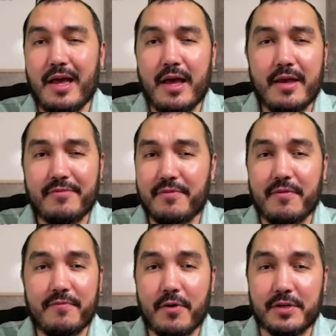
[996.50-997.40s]
I've
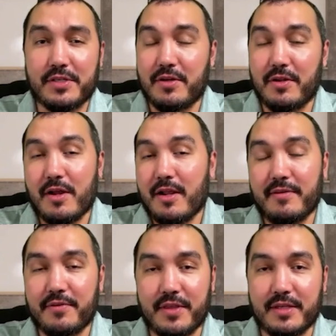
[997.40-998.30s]
focused on a lot of
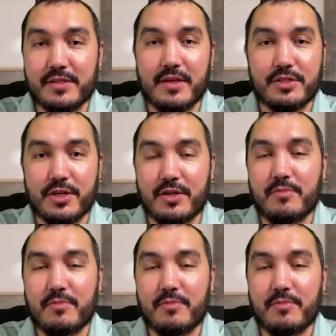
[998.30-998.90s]
different things on that channel,